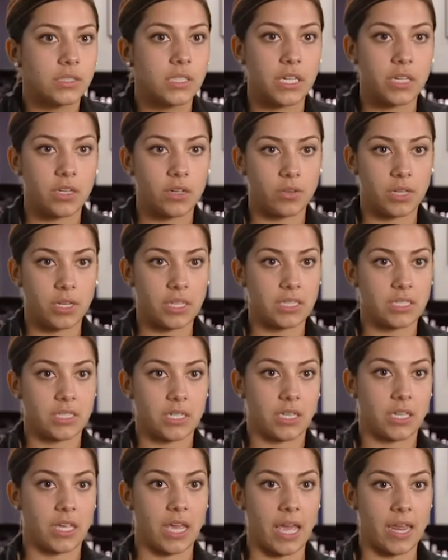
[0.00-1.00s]
Dino needs
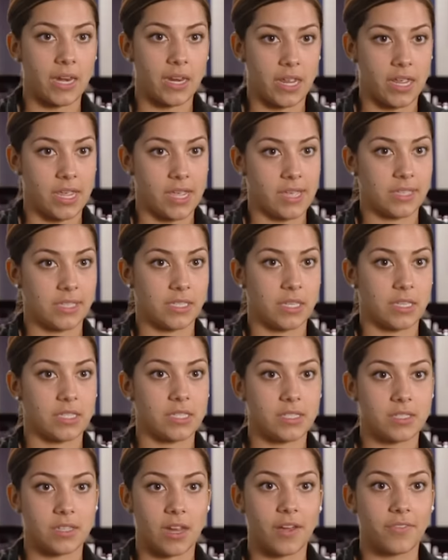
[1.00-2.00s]
to get his
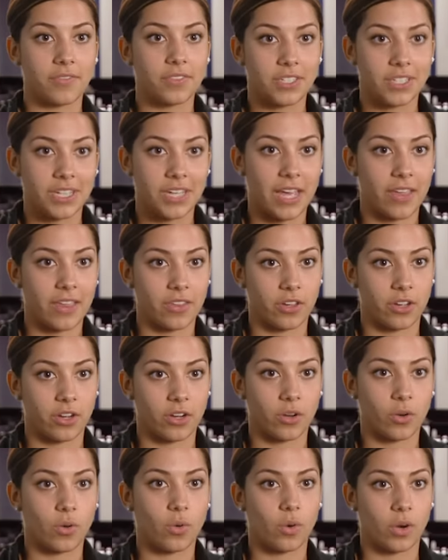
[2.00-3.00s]
stuff
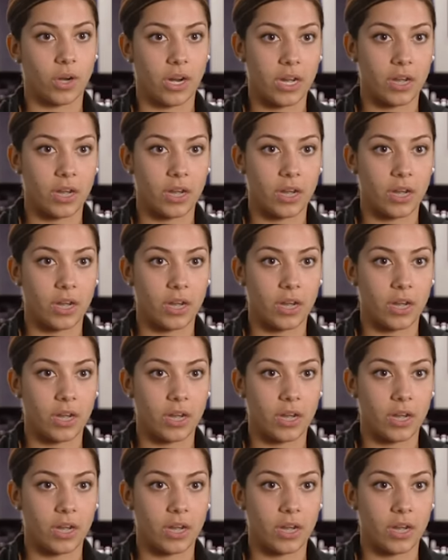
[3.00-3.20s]
together or